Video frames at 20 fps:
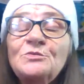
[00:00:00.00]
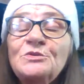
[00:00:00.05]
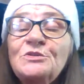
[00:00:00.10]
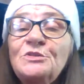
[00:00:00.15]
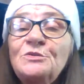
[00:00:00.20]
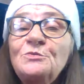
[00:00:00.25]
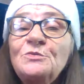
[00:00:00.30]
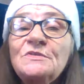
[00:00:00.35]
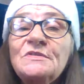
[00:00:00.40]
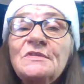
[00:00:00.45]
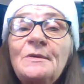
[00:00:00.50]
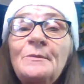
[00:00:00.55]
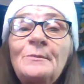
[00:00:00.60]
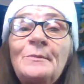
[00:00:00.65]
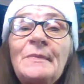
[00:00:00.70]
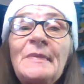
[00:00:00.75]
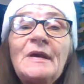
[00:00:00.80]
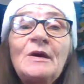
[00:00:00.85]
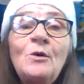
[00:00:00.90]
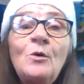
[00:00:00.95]
She was a
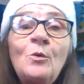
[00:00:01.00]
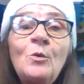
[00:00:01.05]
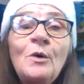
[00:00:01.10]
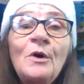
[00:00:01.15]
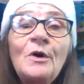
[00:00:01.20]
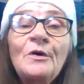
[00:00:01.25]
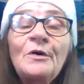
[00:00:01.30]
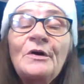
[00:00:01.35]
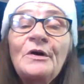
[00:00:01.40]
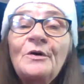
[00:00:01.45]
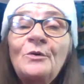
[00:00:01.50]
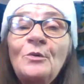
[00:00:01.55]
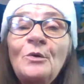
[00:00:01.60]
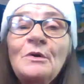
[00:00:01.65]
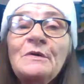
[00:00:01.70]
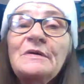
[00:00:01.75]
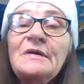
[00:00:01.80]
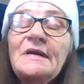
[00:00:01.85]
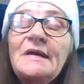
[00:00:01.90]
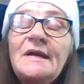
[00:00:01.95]
mill worker,
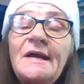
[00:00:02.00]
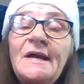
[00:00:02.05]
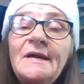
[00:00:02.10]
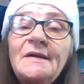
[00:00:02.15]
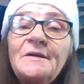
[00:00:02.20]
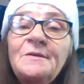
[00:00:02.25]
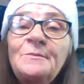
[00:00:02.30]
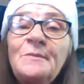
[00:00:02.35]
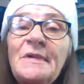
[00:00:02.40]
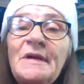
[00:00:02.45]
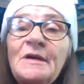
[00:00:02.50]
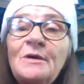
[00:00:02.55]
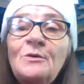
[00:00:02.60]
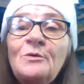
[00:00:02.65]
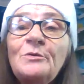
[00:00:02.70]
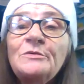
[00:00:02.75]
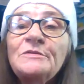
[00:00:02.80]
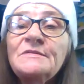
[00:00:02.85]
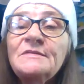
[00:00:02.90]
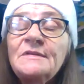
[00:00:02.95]
worked at Cannon
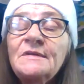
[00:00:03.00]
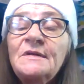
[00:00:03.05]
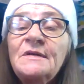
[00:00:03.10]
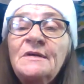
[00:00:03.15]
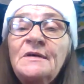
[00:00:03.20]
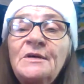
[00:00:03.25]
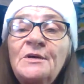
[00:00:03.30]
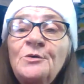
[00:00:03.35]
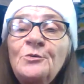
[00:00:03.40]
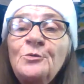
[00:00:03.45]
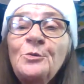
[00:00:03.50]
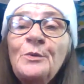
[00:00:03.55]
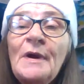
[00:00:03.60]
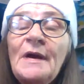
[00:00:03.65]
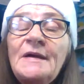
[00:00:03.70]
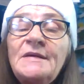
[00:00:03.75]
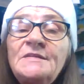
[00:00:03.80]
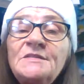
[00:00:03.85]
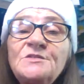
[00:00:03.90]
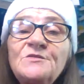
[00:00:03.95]
Mills
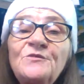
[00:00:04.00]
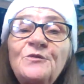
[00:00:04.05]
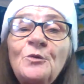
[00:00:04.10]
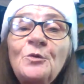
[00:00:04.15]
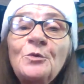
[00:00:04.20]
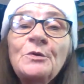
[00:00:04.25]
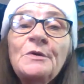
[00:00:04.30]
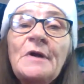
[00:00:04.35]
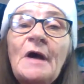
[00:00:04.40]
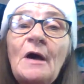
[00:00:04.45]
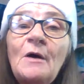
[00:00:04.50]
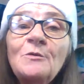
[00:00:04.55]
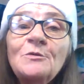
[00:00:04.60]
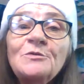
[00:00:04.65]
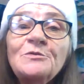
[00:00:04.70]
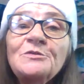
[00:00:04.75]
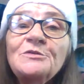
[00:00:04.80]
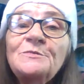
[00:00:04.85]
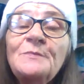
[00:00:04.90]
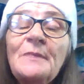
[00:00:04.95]
raised four
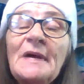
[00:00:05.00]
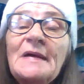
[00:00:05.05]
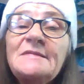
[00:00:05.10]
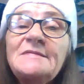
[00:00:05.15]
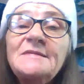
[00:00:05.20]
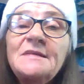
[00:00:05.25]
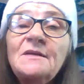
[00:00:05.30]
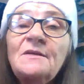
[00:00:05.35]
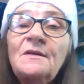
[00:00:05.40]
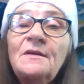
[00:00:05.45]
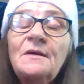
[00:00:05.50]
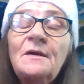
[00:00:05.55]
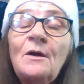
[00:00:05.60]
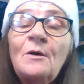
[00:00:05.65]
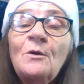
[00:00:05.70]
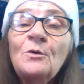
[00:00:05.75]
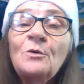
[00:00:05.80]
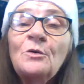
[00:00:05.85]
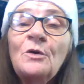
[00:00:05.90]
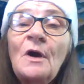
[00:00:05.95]
daughters basically
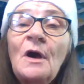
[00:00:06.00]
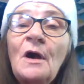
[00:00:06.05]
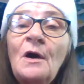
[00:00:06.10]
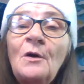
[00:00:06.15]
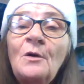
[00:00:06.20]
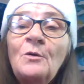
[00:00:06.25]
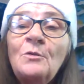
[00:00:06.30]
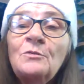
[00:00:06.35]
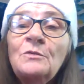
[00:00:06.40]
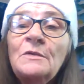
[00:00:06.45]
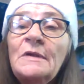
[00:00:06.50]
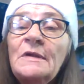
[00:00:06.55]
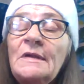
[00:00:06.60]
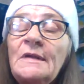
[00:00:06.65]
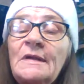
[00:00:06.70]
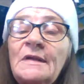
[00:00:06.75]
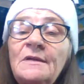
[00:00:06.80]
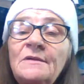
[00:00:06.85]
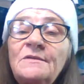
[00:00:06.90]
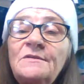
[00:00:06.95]
on her own,
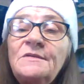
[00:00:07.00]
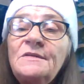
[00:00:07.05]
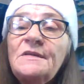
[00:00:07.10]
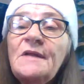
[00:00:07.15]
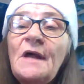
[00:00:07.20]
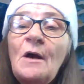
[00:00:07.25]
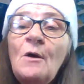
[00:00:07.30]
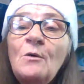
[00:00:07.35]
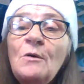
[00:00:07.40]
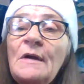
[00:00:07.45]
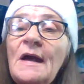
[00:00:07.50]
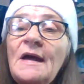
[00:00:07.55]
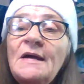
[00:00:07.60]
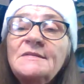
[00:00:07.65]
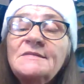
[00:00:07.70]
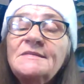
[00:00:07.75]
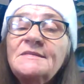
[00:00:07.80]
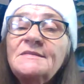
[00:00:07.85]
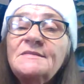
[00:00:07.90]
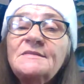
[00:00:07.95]
did all
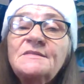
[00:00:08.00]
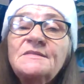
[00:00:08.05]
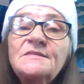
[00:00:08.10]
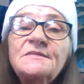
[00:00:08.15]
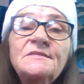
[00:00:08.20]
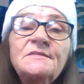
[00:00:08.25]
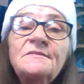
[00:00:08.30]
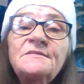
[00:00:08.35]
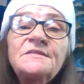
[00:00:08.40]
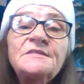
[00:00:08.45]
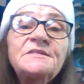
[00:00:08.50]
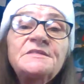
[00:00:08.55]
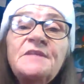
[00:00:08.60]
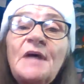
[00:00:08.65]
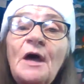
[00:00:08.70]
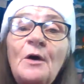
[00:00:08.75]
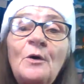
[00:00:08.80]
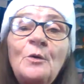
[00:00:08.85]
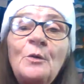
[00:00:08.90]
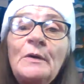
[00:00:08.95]
kinds of
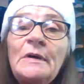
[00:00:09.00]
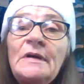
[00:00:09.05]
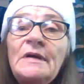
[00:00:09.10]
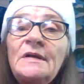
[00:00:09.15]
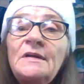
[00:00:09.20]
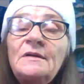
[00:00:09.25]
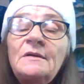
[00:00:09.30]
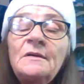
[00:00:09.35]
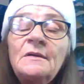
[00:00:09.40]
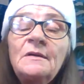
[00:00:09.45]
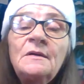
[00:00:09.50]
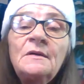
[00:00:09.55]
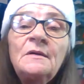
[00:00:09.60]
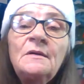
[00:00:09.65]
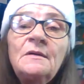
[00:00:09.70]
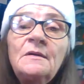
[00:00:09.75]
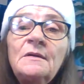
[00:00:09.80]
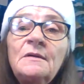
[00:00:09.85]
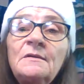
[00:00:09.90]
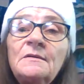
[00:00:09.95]
sewing,
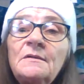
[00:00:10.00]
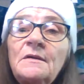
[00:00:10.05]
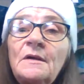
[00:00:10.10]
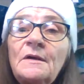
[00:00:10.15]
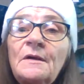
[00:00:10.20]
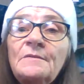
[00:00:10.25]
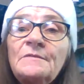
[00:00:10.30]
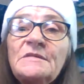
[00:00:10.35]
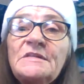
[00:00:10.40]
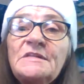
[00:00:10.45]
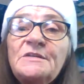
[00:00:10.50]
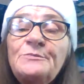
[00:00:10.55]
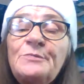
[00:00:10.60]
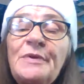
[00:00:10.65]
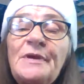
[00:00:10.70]
uh, did